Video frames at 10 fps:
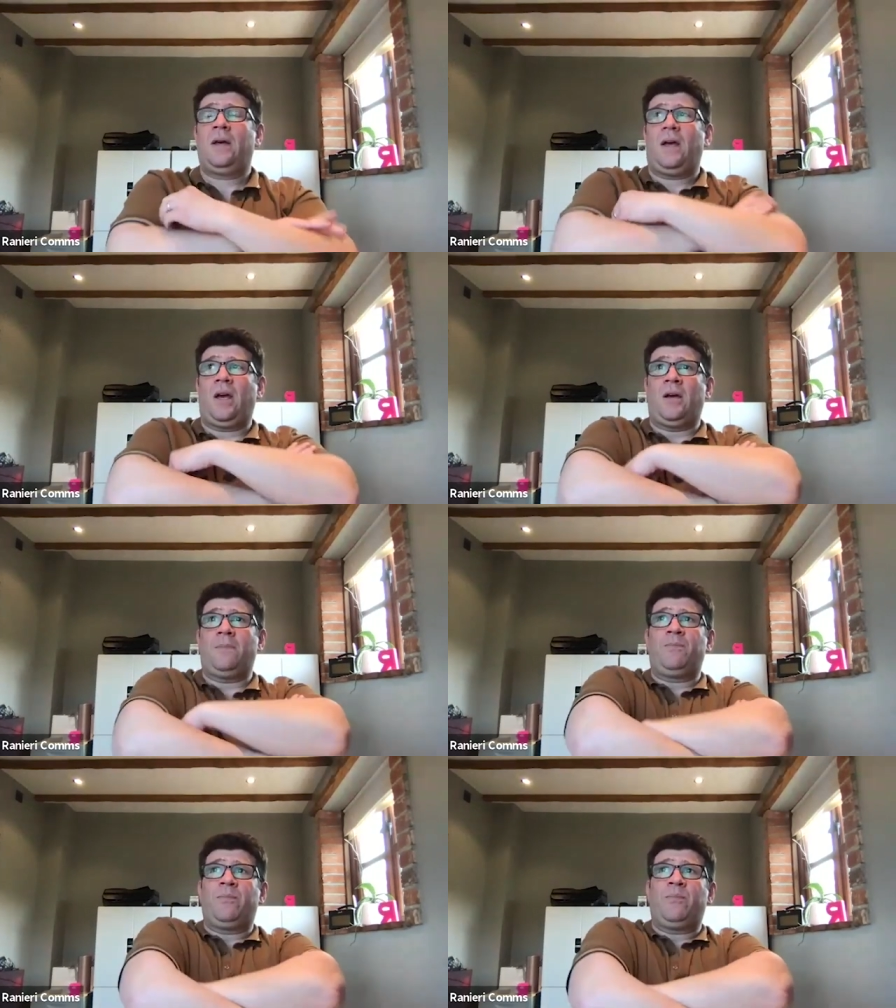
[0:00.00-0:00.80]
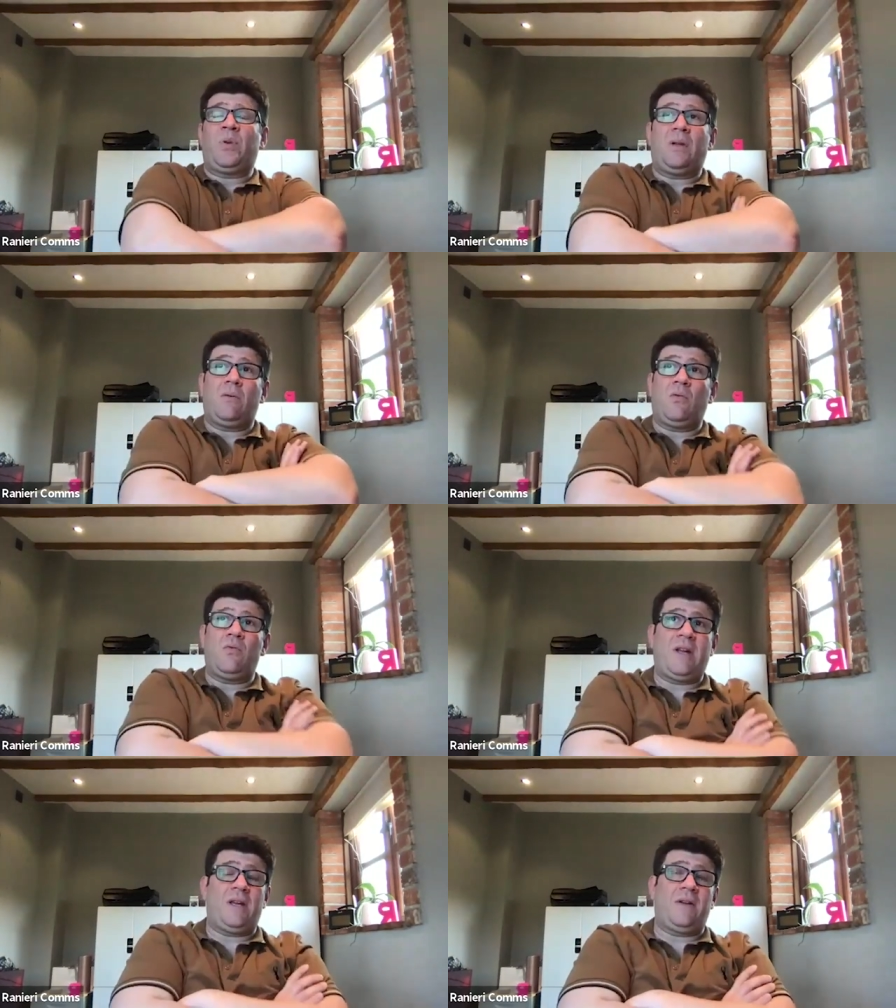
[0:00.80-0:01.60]
Um, but
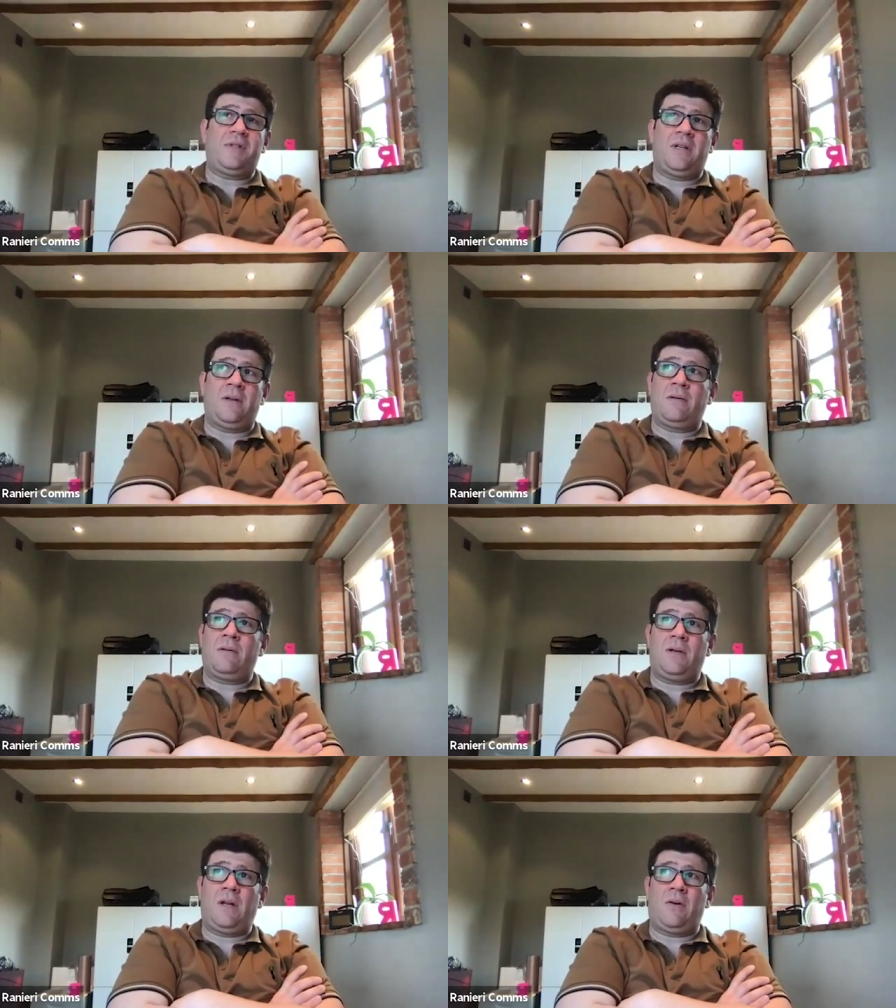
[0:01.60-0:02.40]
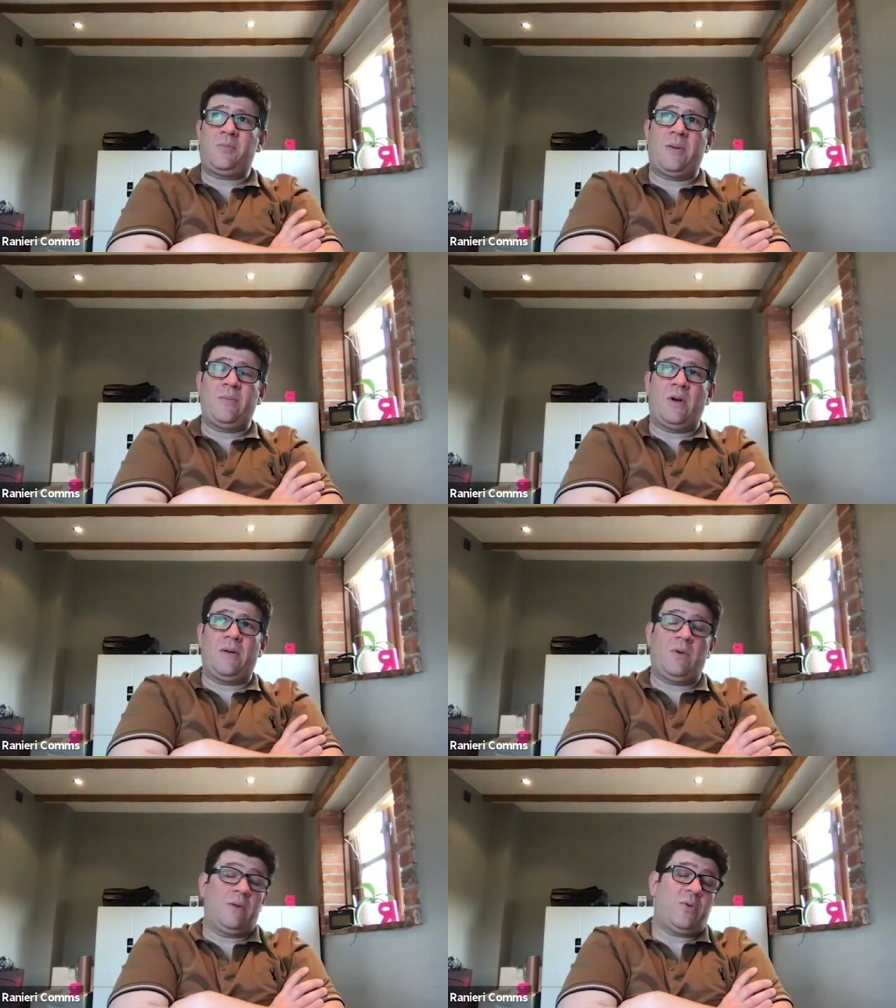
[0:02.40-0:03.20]
already I've seen, you know, I spend my,
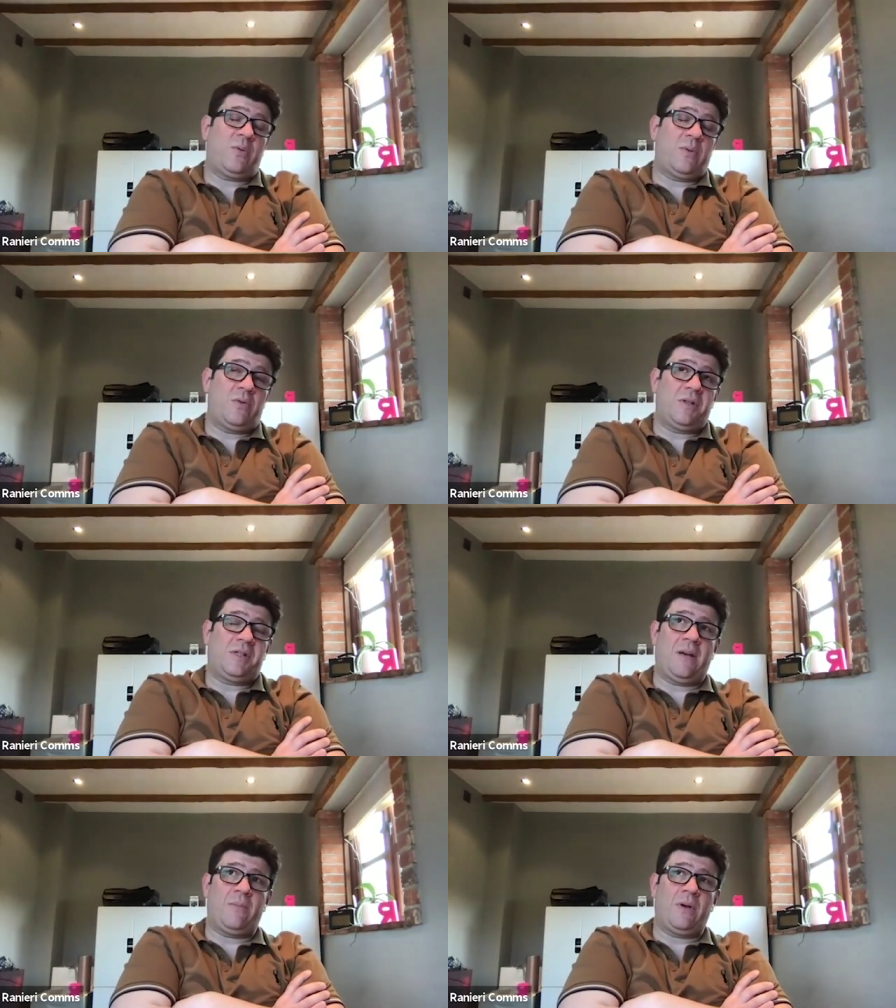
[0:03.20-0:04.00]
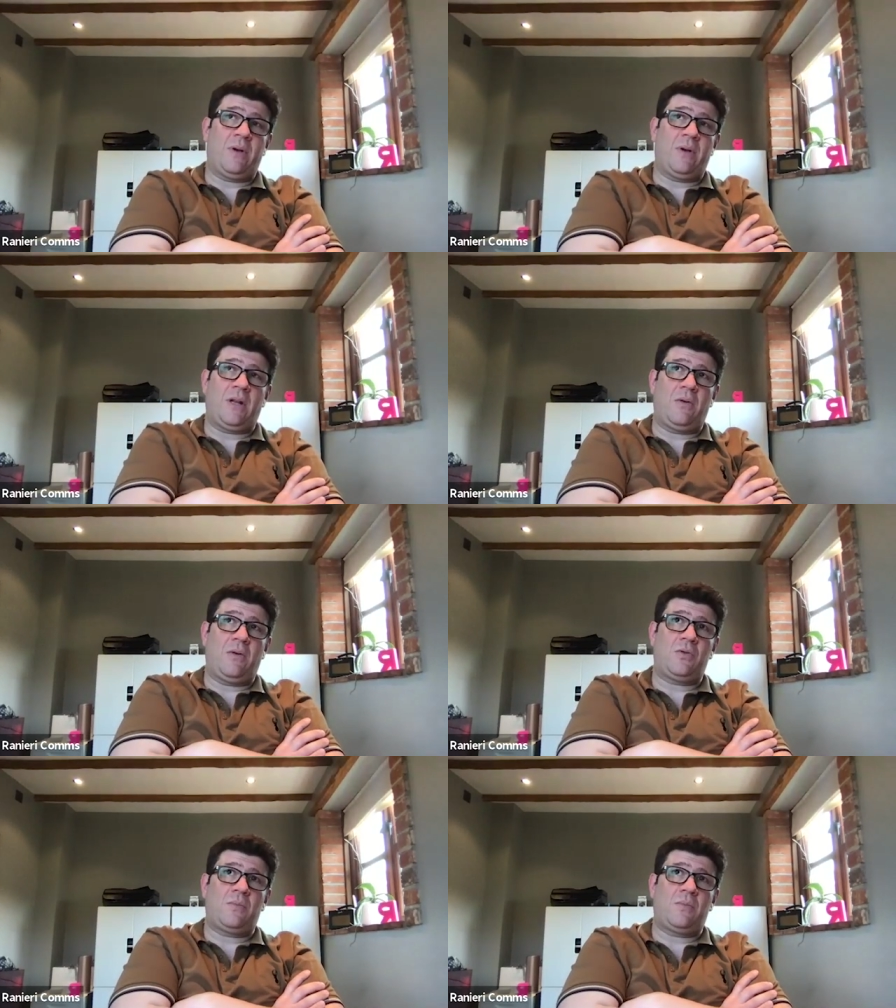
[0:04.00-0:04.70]
well, probably you're the same, but, you know,